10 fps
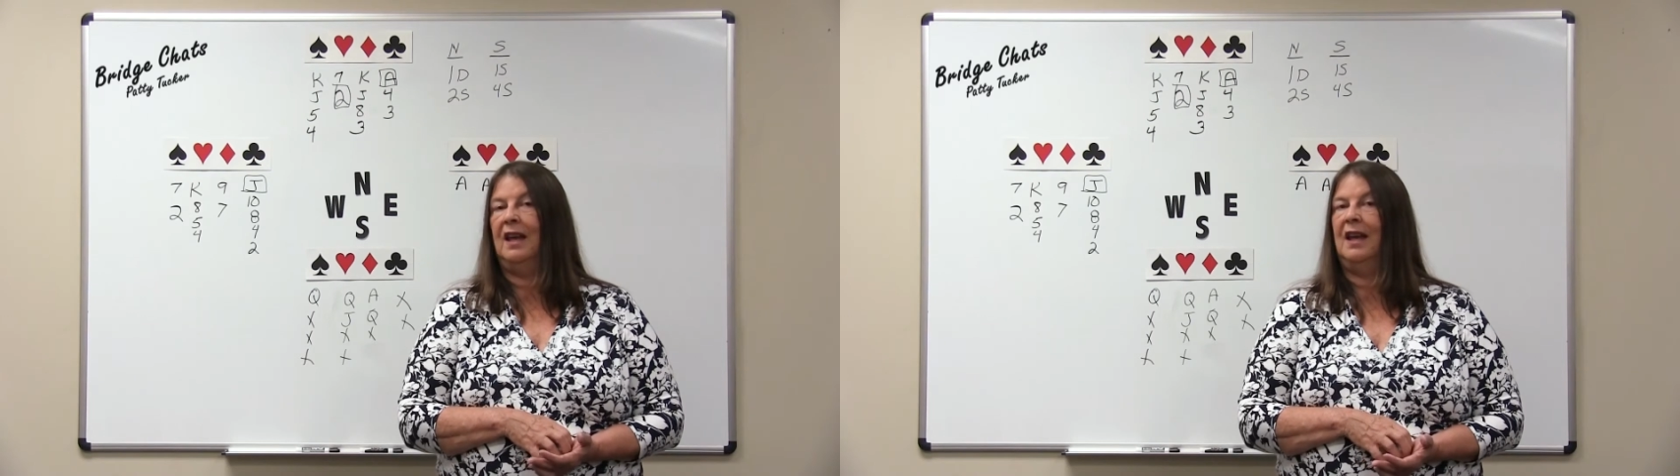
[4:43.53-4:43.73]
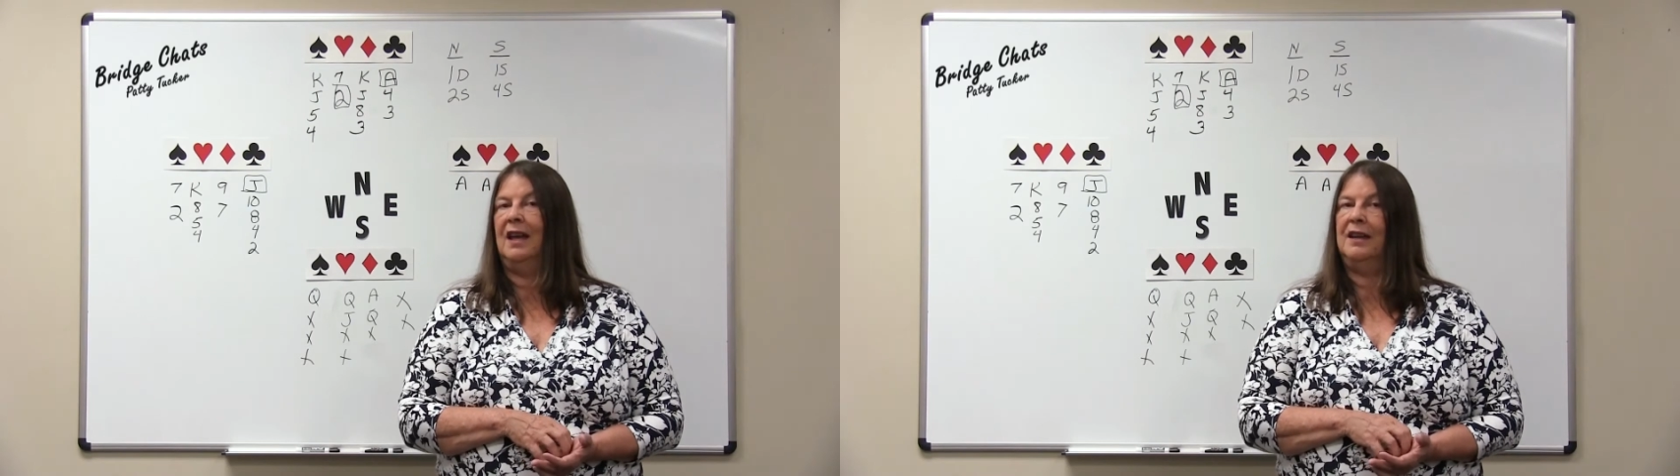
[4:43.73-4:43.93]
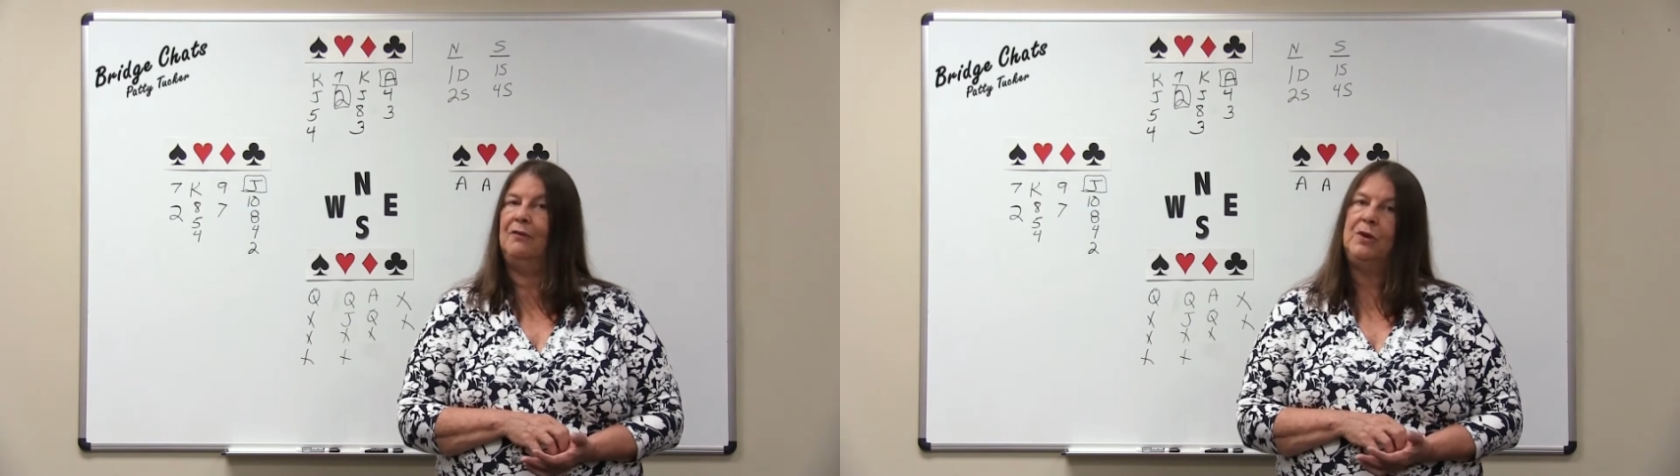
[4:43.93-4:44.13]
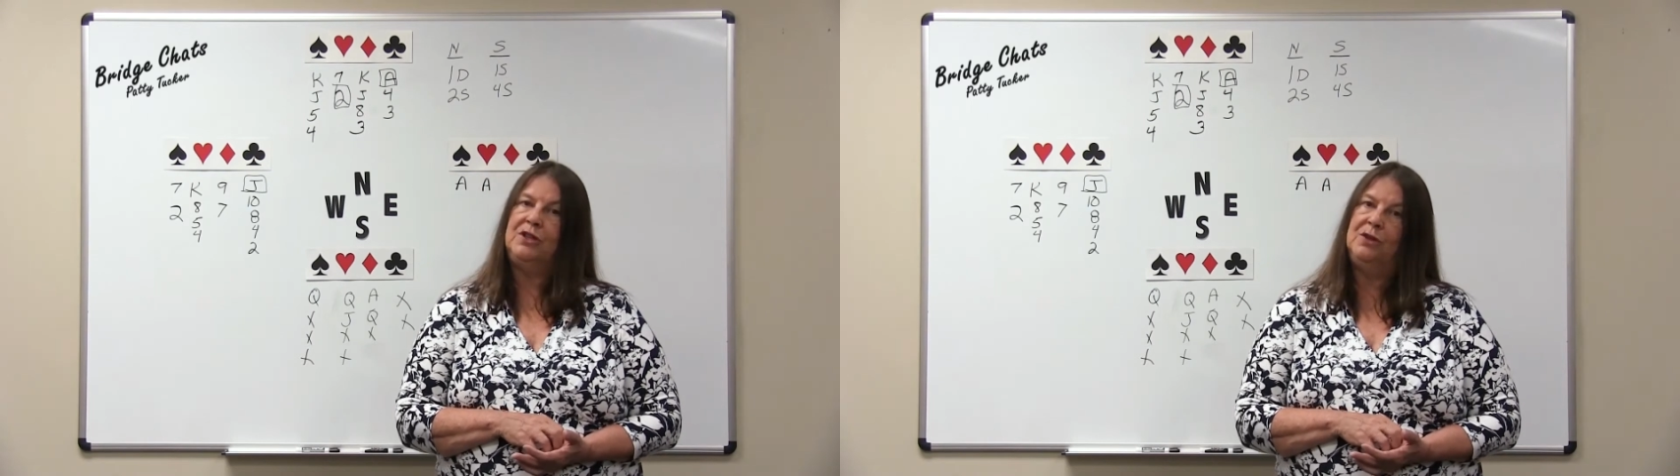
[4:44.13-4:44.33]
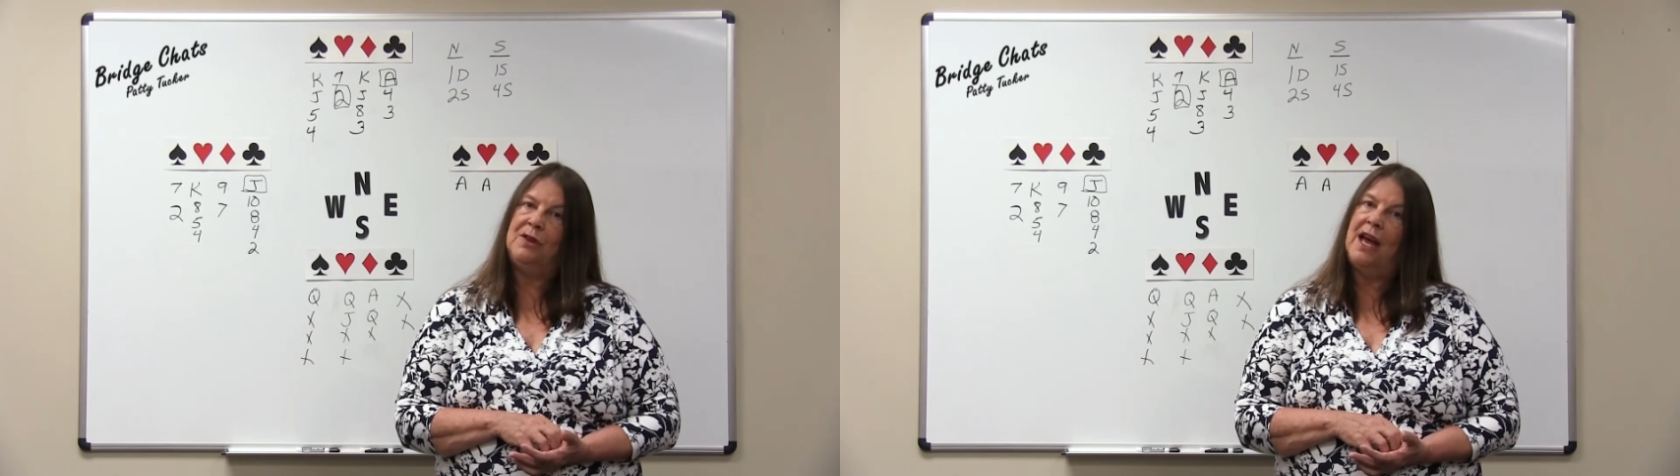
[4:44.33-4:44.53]
And if we
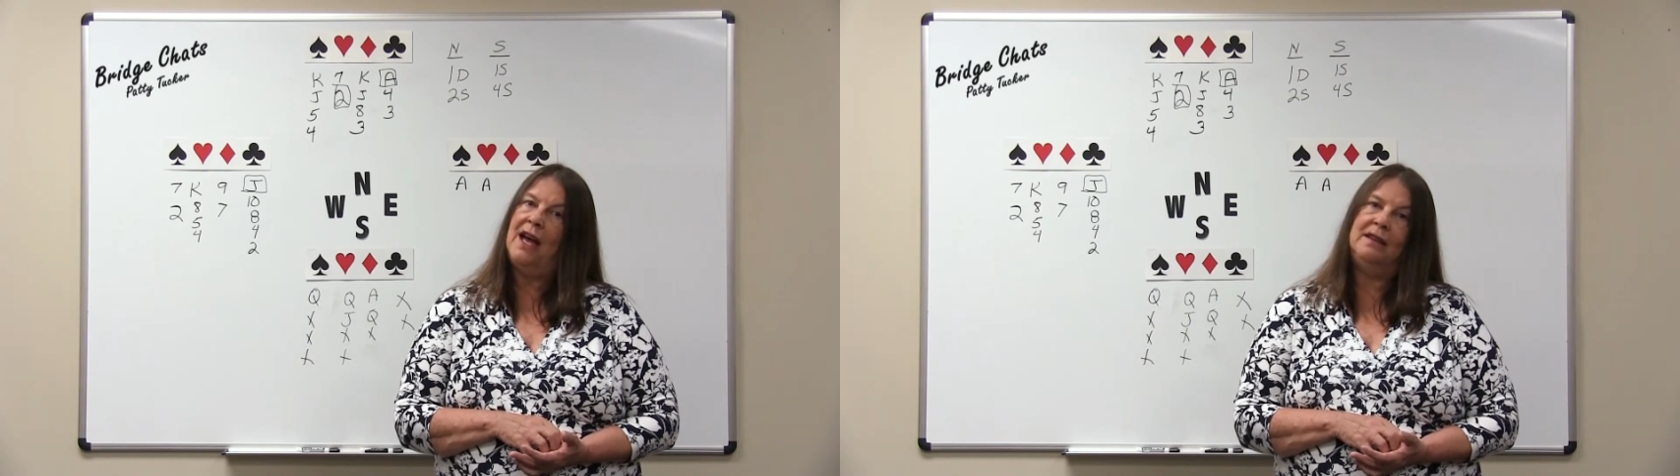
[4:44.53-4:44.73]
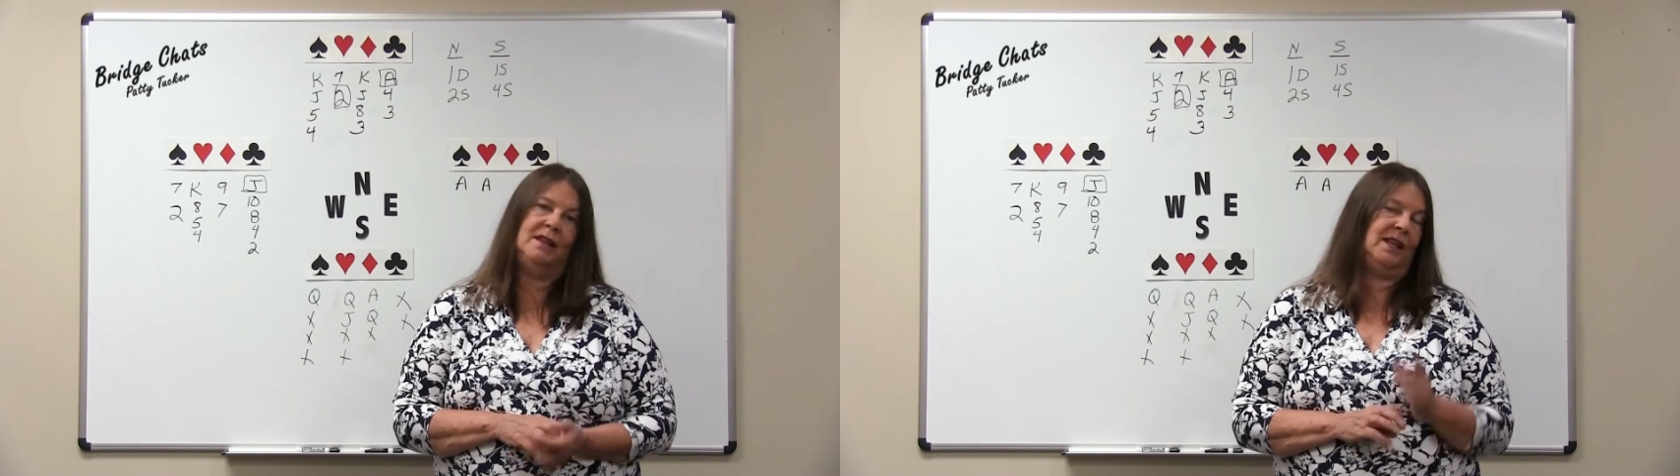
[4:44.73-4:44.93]
do that,